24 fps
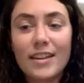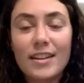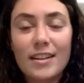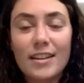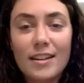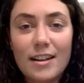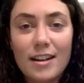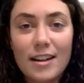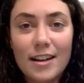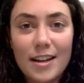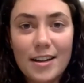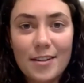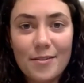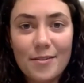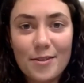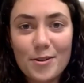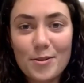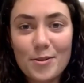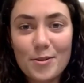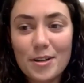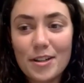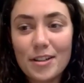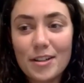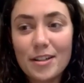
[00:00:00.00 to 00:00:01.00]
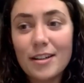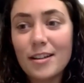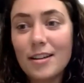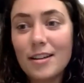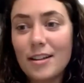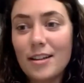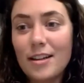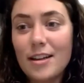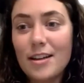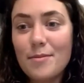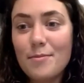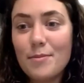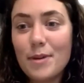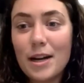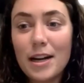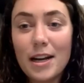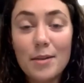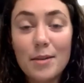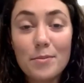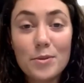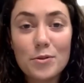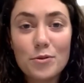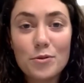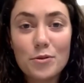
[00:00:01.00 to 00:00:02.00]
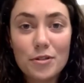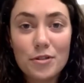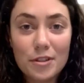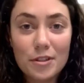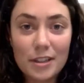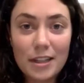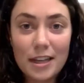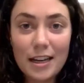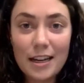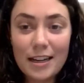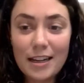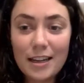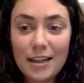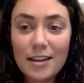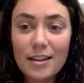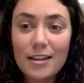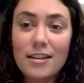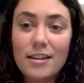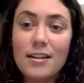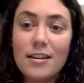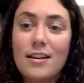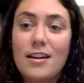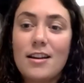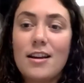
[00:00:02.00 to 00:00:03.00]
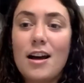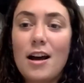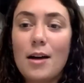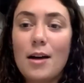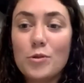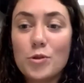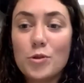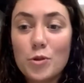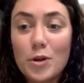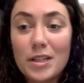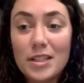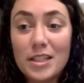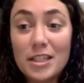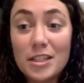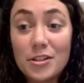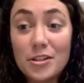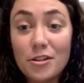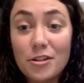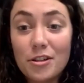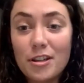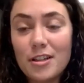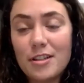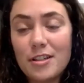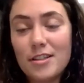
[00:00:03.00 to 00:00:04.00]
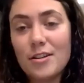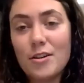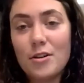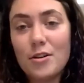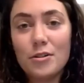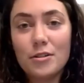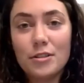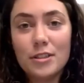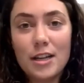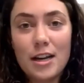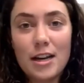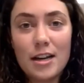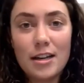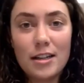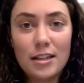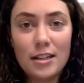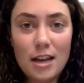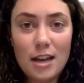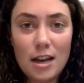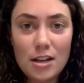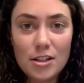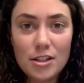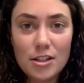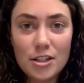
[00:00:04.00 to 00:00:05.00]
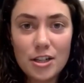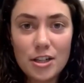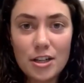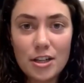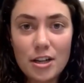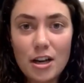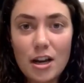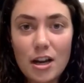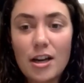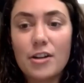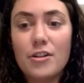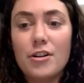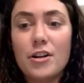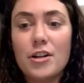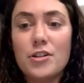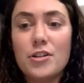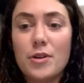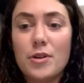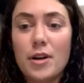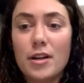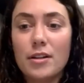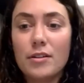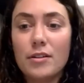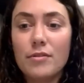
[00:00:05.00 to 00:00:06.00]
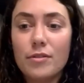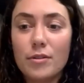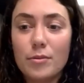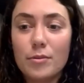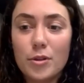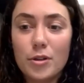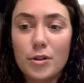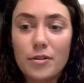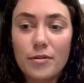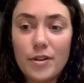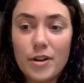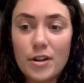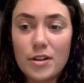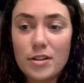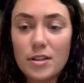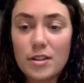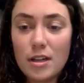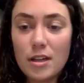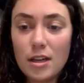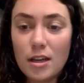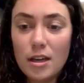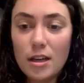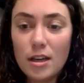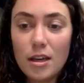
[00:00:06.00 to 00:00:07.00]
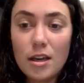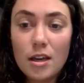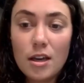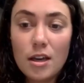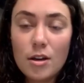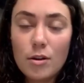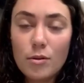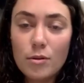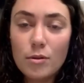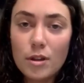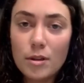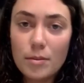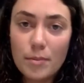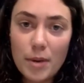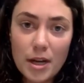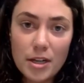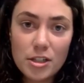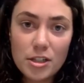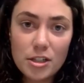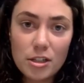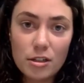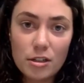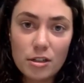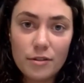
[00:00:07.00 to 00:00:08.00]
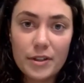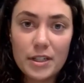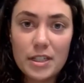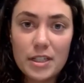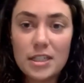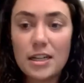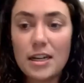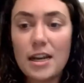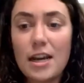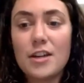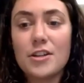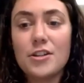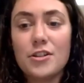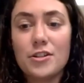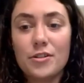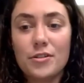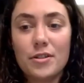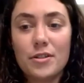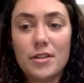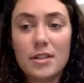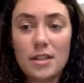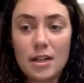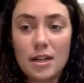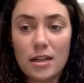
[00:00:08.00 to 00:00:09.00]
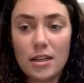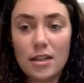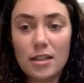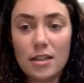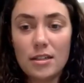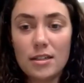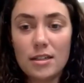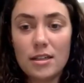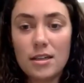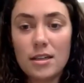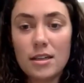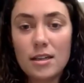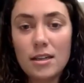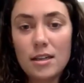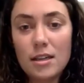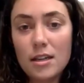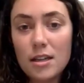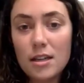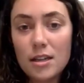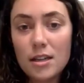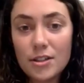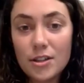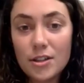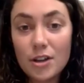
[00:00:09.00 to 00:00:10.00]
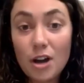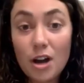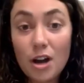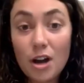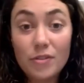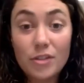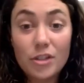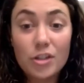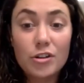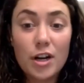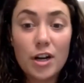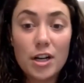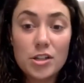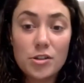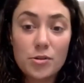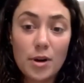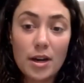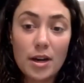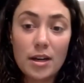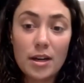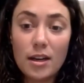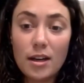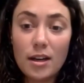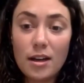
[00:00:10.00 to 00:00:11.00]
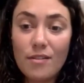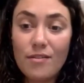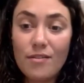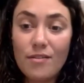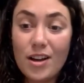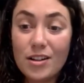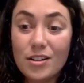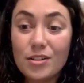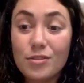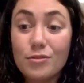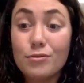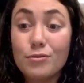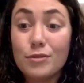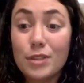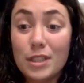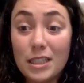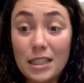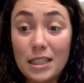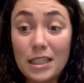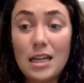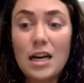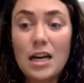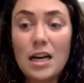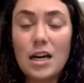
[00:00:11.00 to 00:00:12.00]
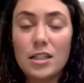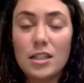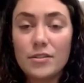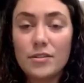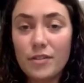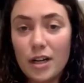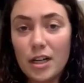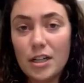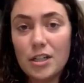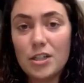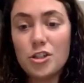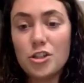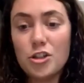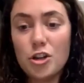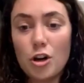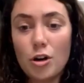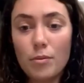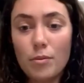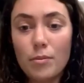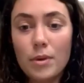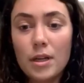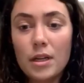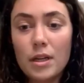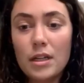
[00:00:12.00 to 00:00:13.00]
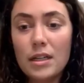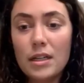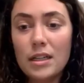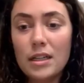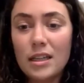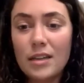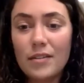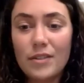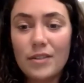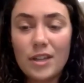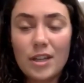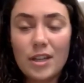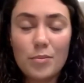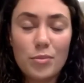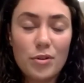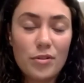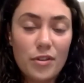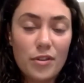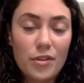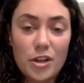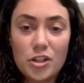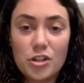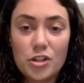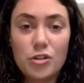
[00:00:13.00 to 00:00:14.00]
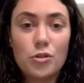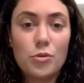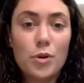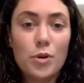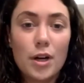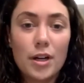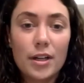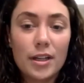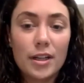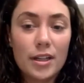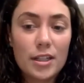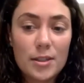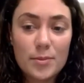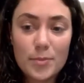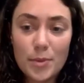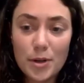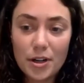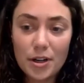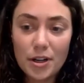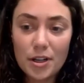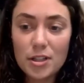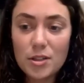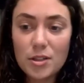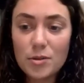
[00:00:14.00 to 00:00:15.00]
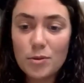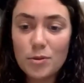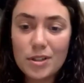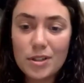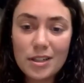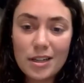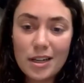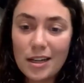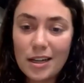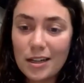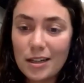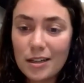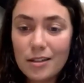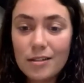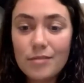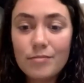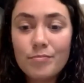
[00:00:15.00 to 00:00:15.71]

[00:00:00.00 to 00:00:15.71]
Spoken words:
Hi everyone, my name's Ruth Delaney. I'm 22 years old and last year I graduated from university with a Bachelor of International Studies. So after graduating, I found it really hard to find a job given that professional work experience was needed.